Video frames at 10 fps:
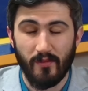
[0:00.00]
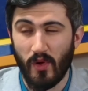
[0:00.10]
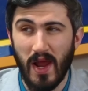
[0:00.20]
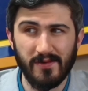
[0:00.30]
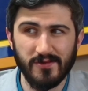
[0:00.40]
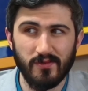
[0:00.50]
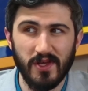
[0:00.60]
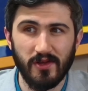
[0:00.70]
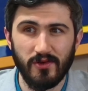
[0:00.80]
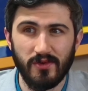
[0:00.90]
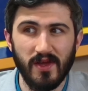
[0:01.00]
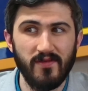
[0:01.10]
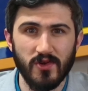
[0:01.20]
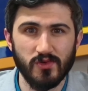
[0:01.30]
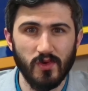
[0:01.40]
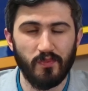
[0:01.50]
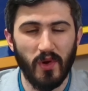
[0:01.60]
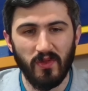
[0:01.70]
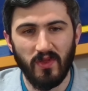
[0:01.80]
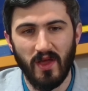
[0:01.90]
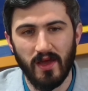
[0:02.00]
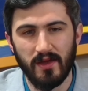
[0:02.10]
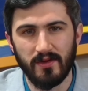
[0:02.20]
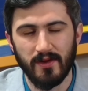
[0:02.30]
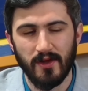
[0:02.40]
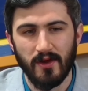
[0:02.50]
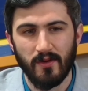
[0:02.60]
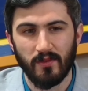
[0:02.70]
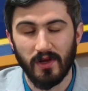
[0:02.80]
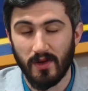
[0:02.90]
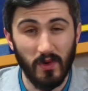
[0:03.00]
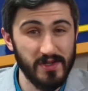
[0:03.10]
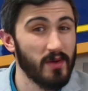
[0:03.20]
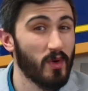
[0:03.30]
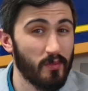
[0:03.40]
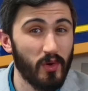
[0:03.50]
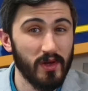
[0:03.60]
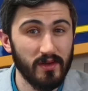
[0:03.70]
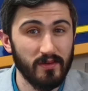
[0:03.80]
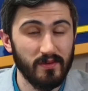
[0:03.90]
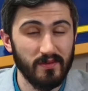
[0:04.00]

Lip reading: Perhaps we can do the inverse with Bud Light, where it was at one point,